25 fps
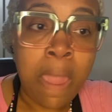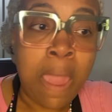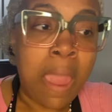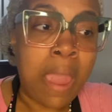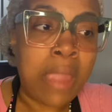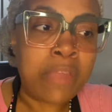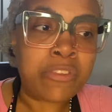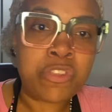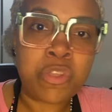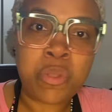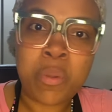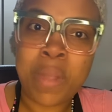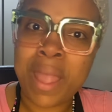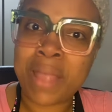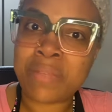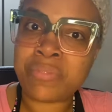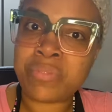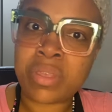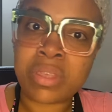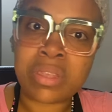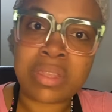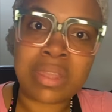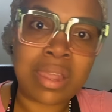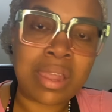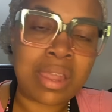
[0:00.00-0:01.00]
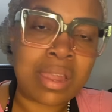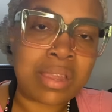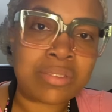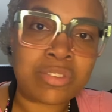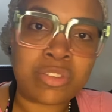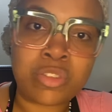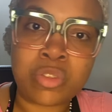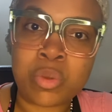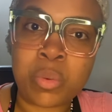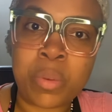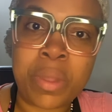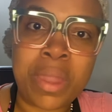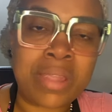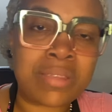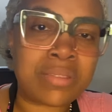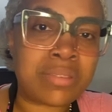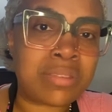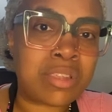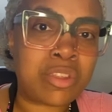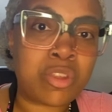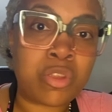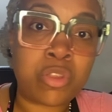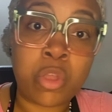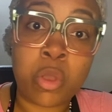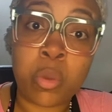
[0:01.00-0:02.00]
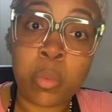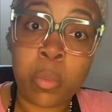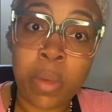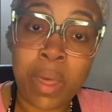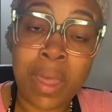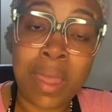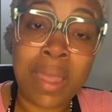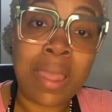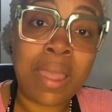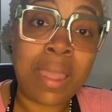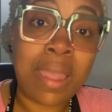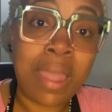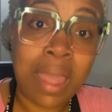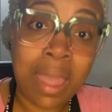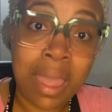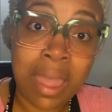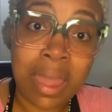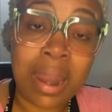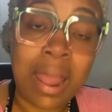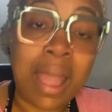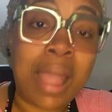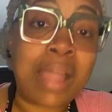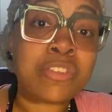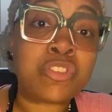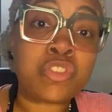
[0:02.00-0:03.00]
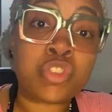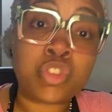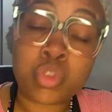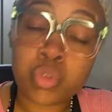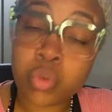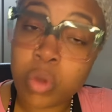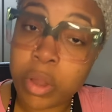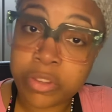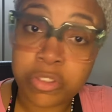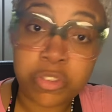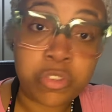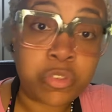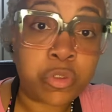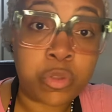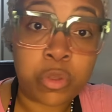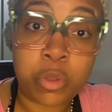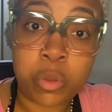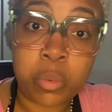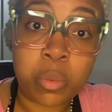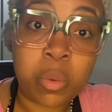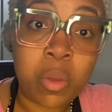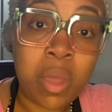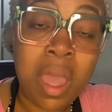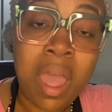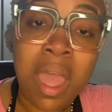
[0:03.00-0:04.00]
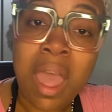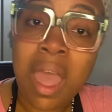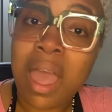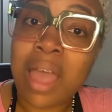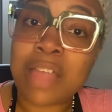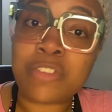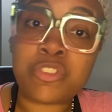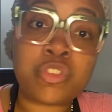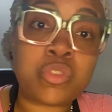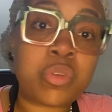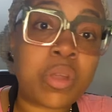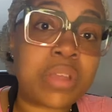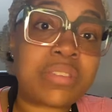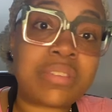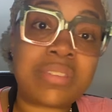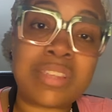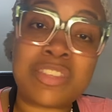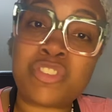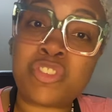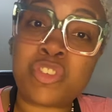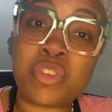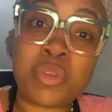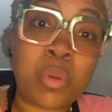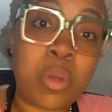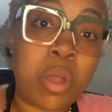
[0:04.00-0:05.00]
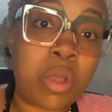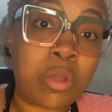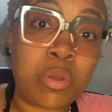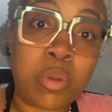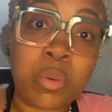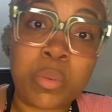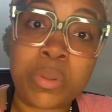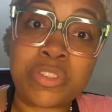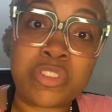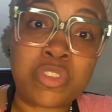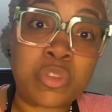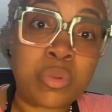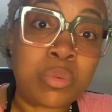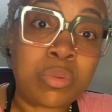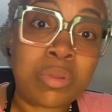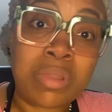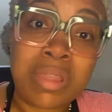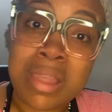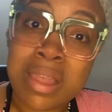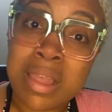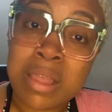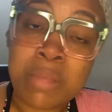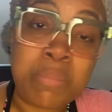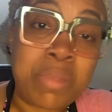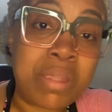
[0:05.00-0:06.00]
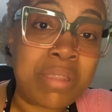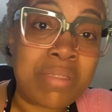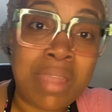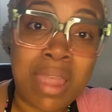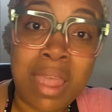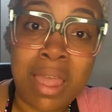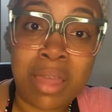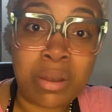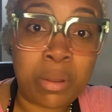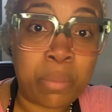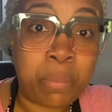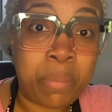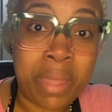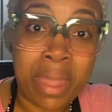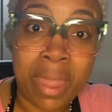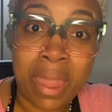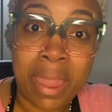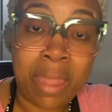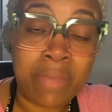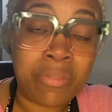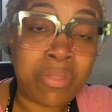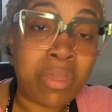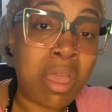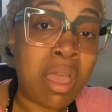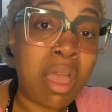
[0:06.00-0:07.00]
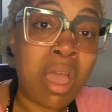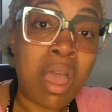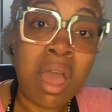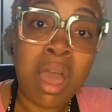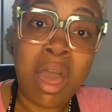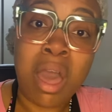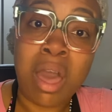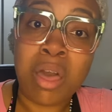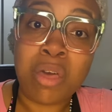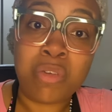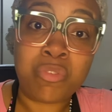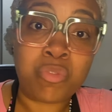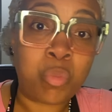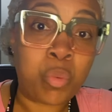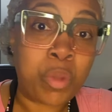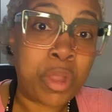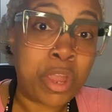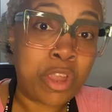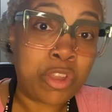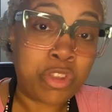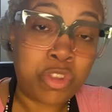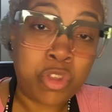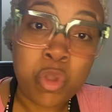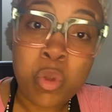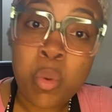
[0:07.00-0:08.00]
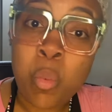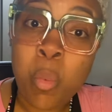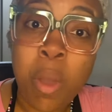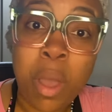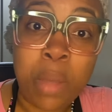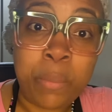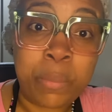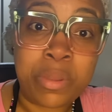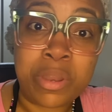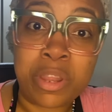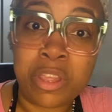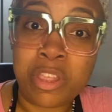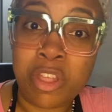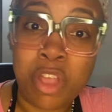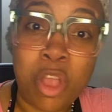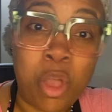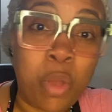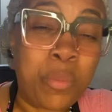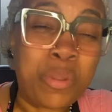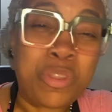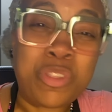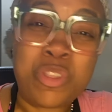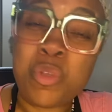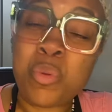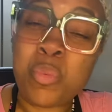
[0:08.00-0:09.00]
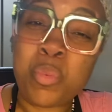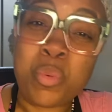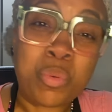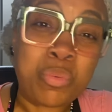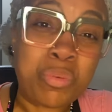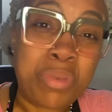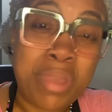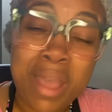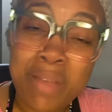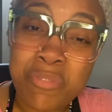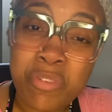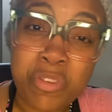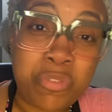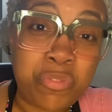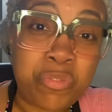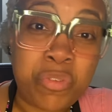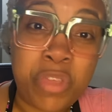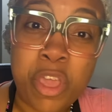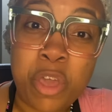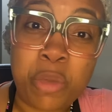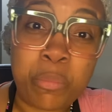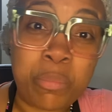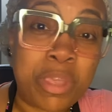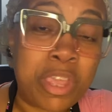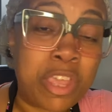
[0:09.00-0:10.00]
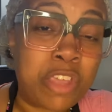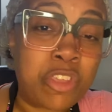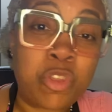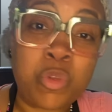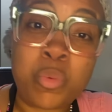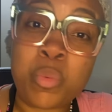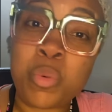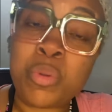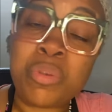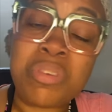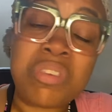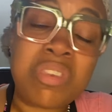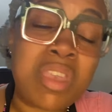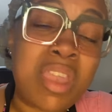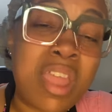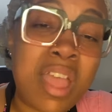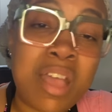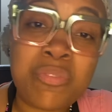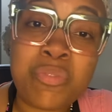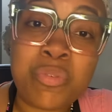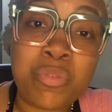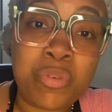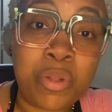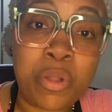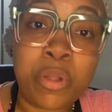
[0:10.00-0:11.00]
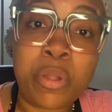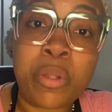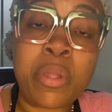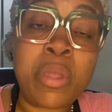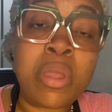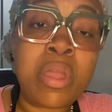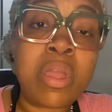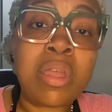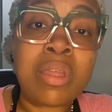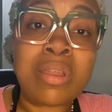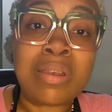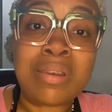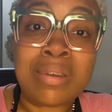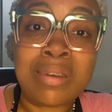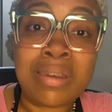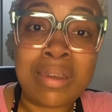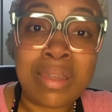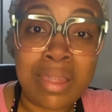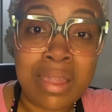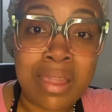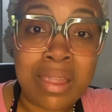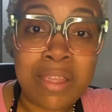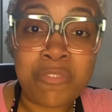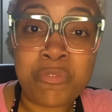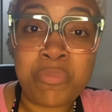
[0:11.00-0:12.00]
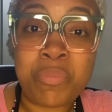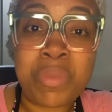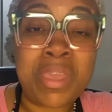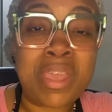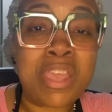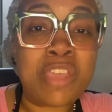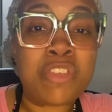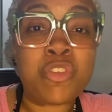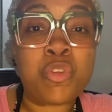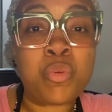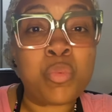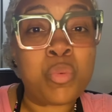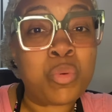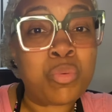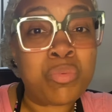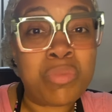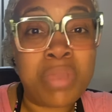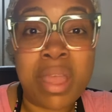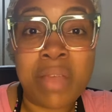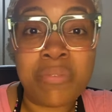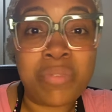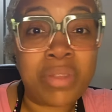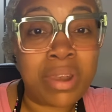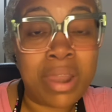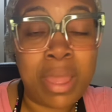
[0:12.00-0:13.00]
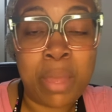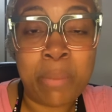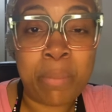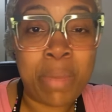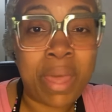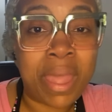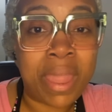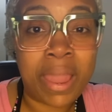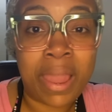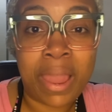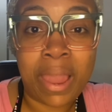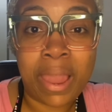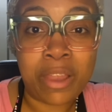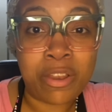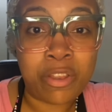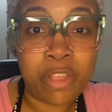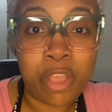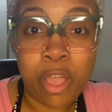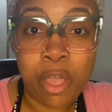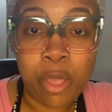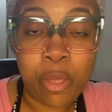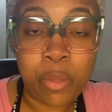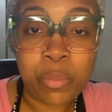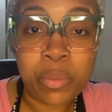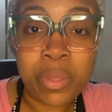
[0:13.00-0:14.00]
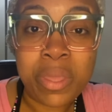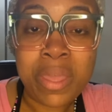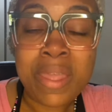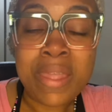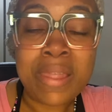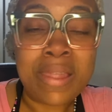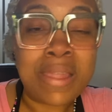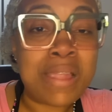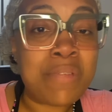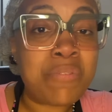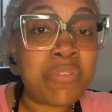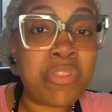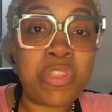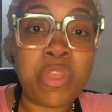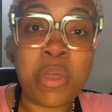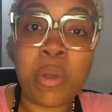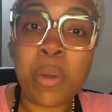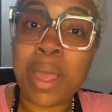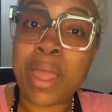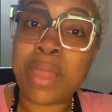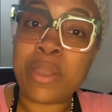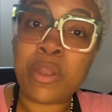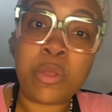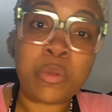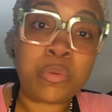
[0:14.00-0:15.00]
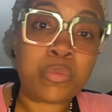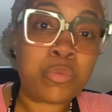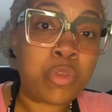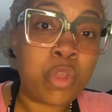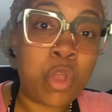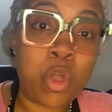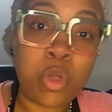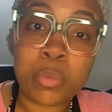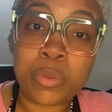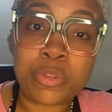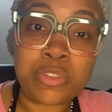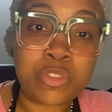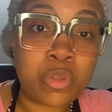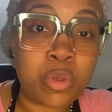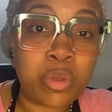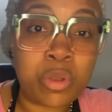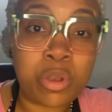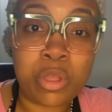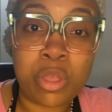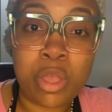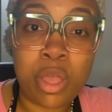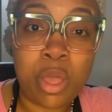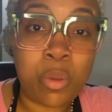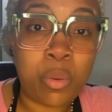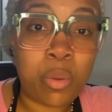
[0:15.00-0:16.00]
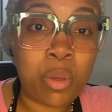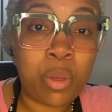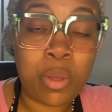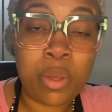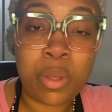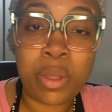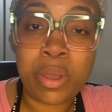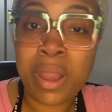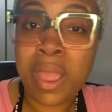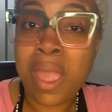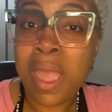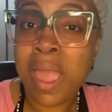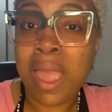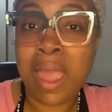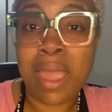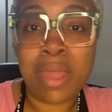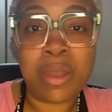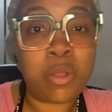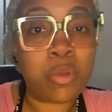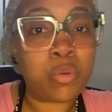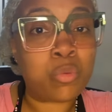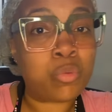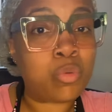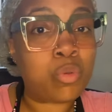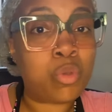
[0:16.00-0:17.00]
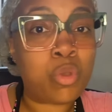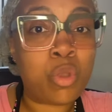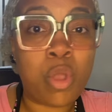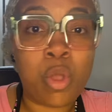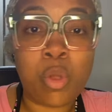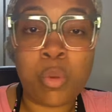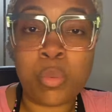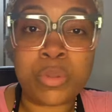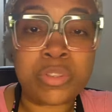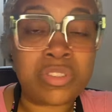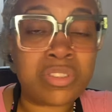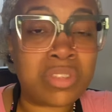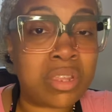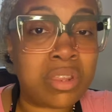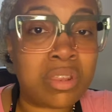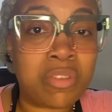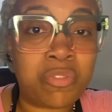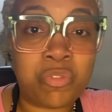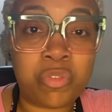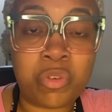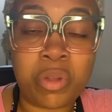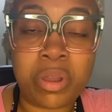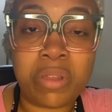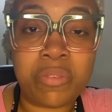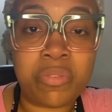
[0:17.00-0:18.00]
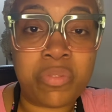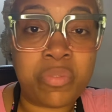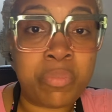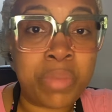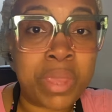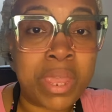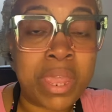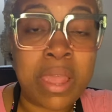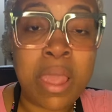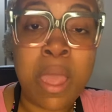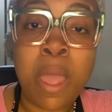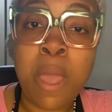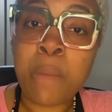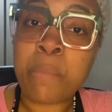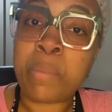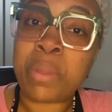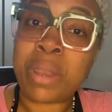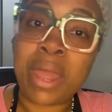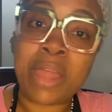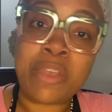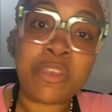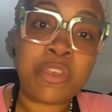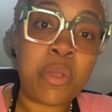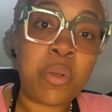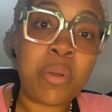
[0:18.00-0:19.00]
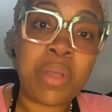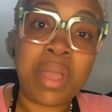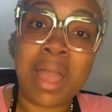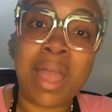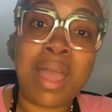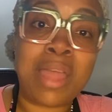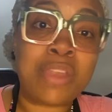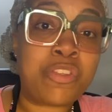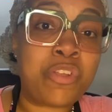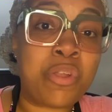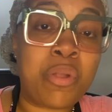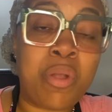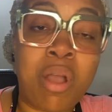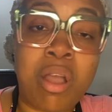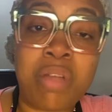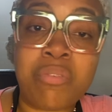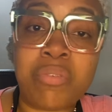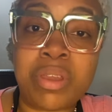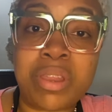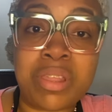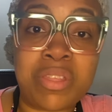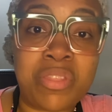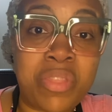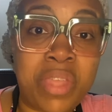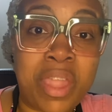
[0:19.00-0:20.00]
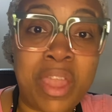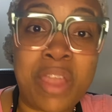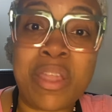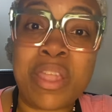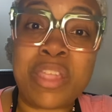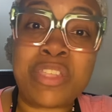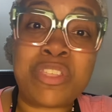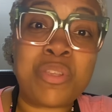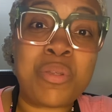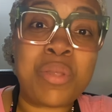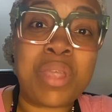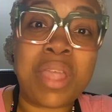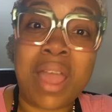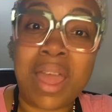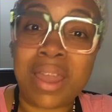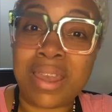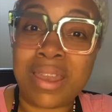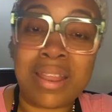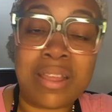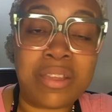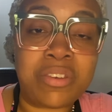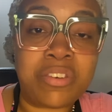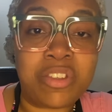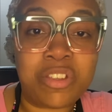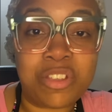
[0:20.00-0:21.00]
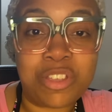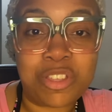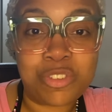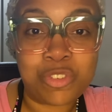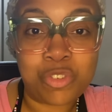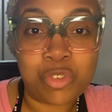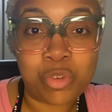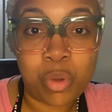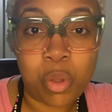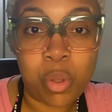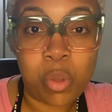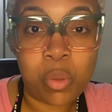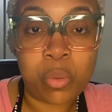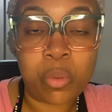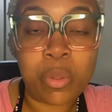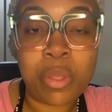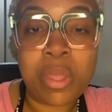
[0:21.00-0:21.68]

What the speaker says: And you have to get into it and say, you know what, God, I trust you. I trust that you are going to lead me down a path of where you want me to go, and you will never fail me, and you will never leave me, and you will never let my hand go. Even though I don't know what's going to go on, I don't know what's in the front of me, but I know, God, you're already there and you got it under control.